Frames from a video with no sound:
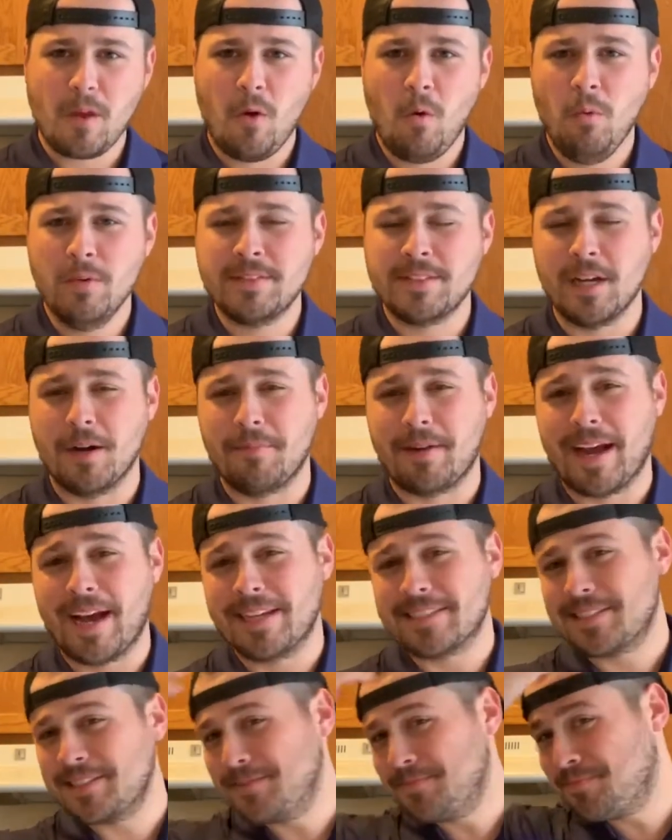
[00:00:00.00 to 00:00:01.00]
What's up
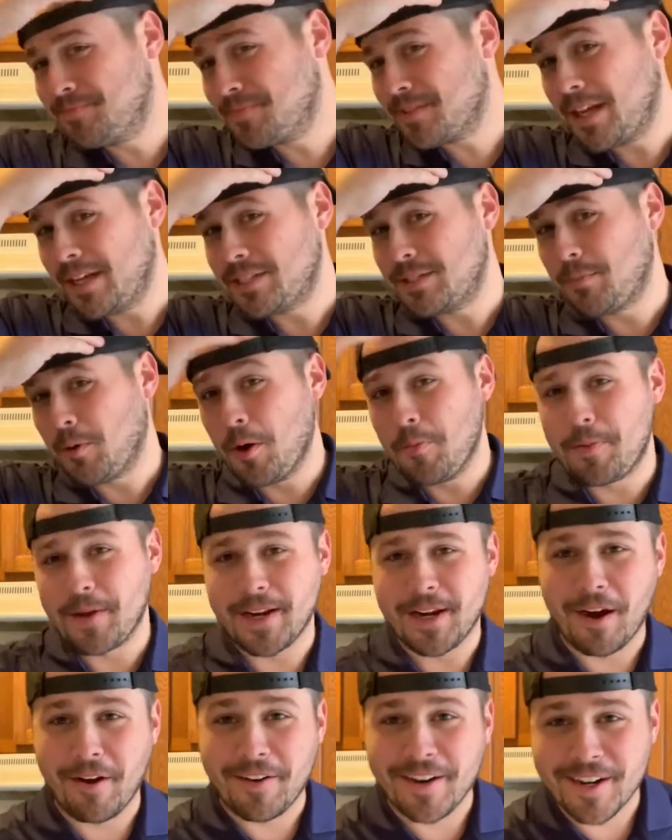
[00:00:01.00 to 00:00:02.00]
guys? It's your boy
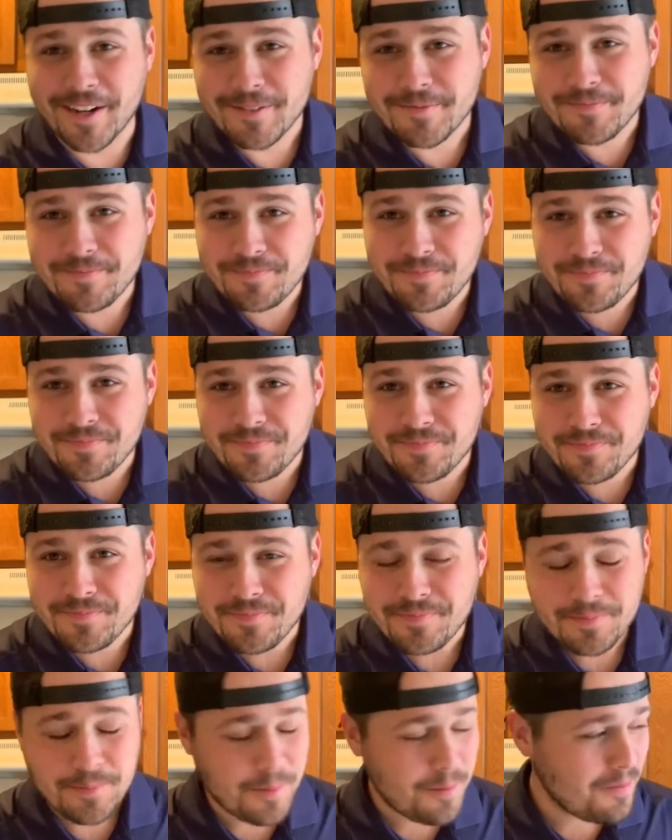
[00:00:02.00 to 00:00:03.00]
P-Dog here.
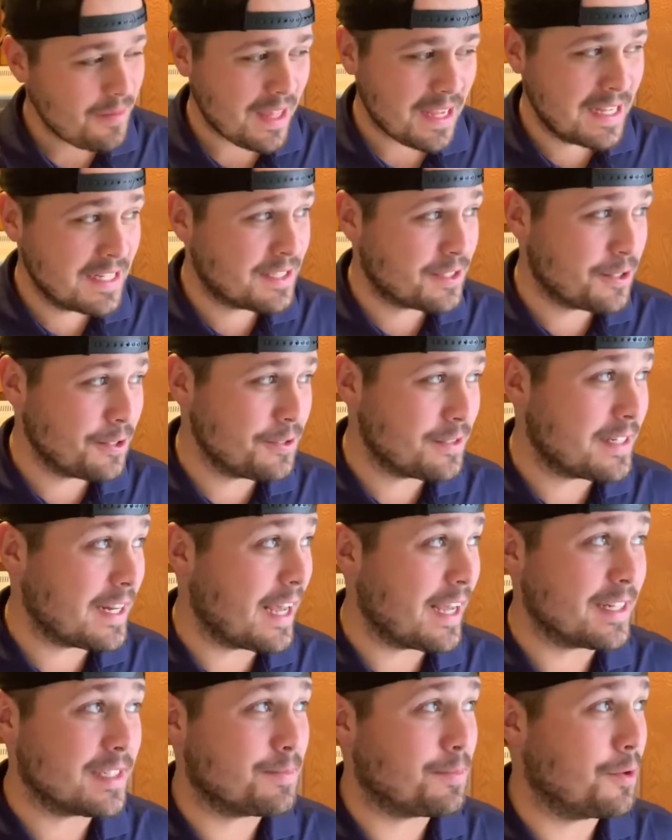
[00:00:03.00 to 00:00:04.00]
It's
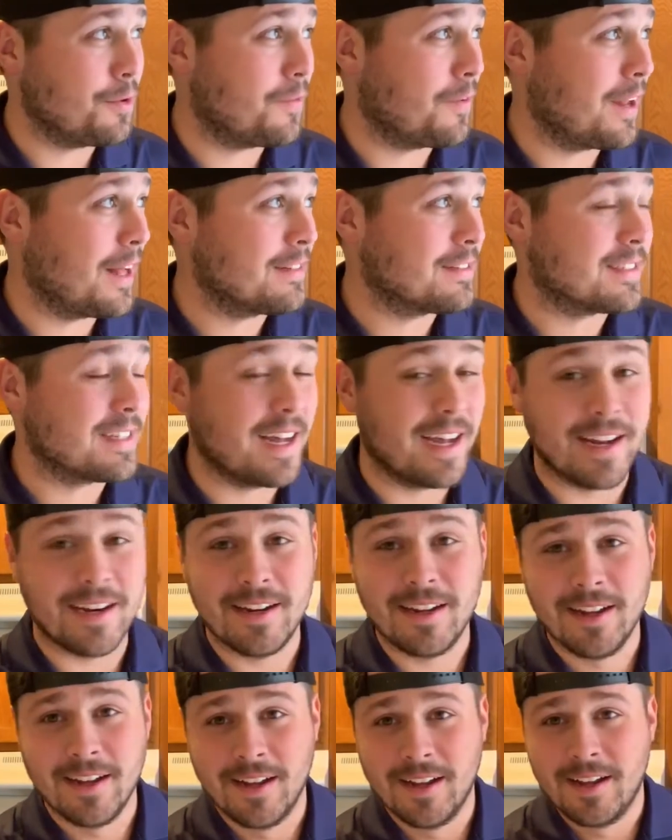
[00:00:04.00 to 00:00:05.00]
Tuesday, it's beautiful outside.
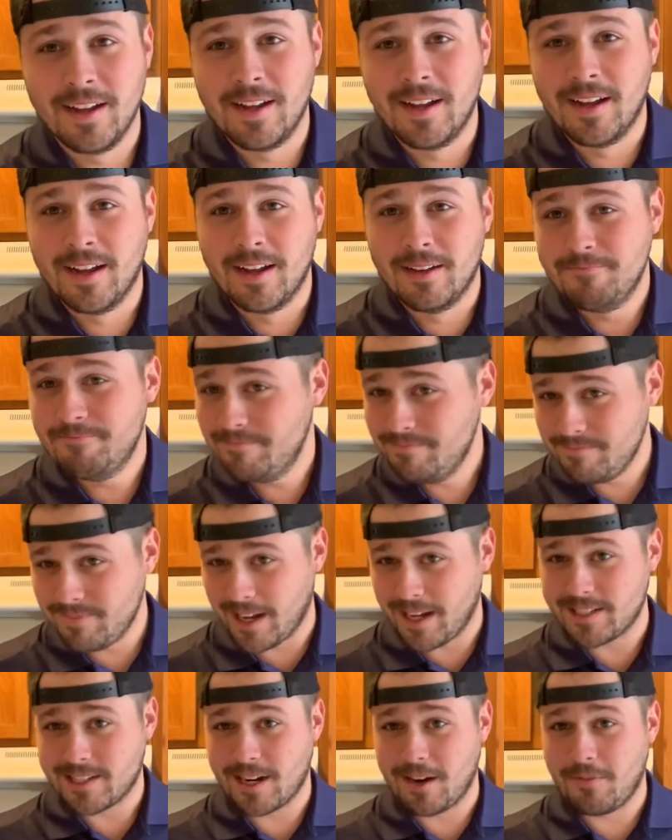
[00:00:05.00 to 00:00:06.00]

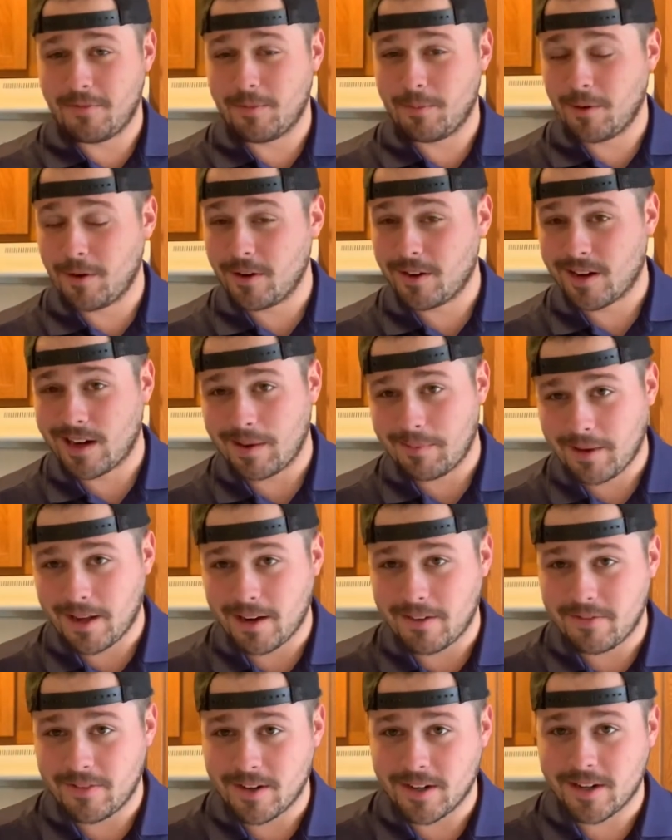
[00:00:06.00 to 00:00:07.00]
I just got home from work and I'm kind
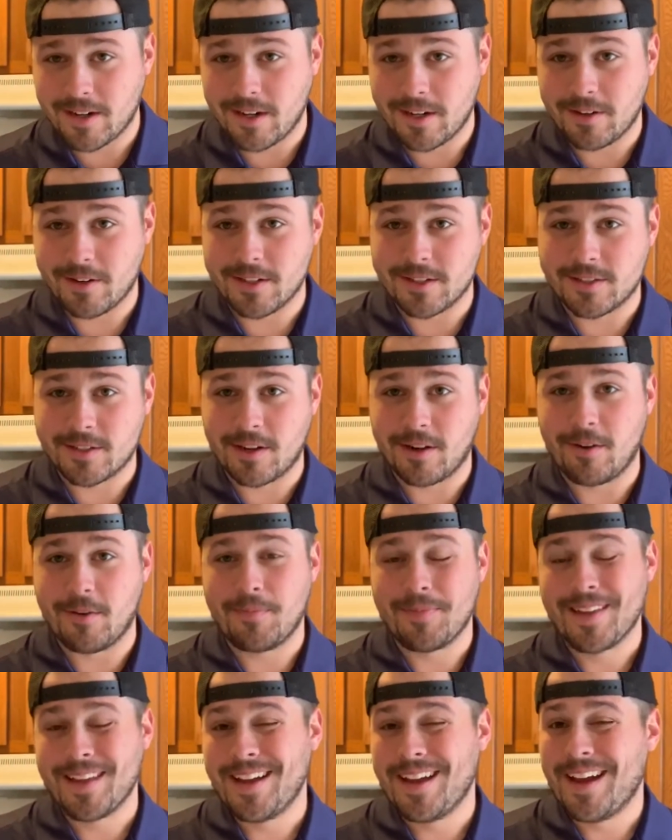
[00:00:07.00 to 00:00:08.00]
of fucking hungry, so
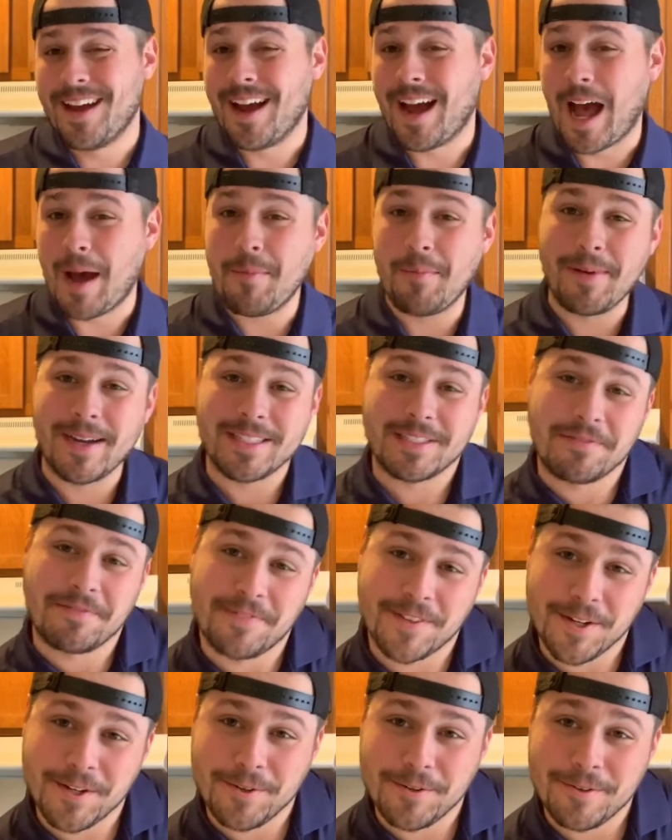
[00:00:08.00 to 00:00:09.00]
I'm gonna make some
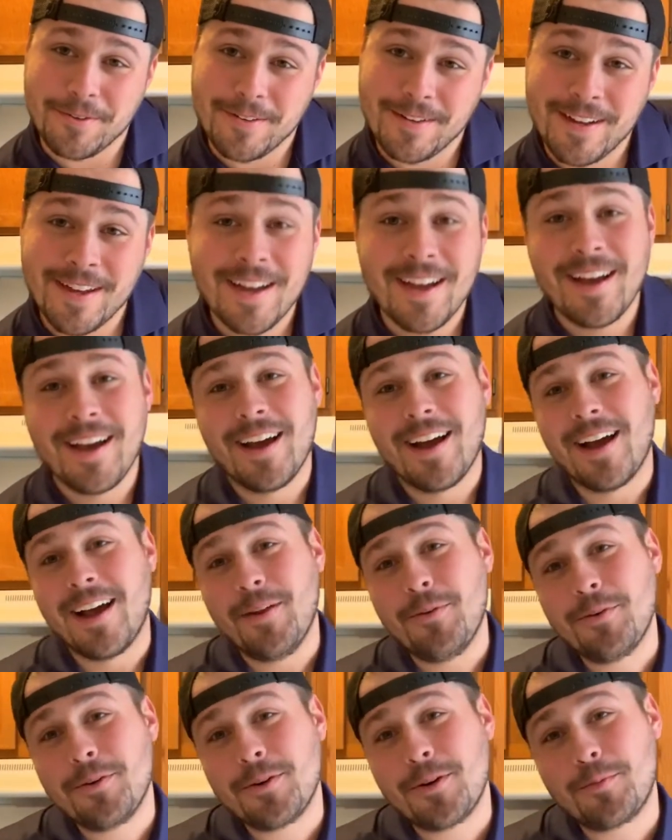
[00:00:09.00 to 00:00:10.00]
food and
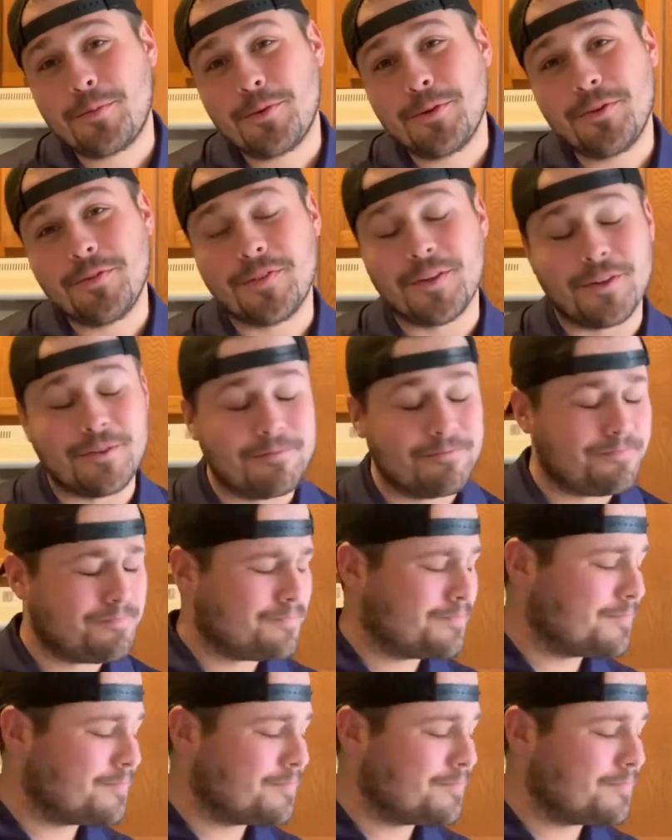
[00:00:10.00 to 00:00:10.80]
I'm gonna do a brew review.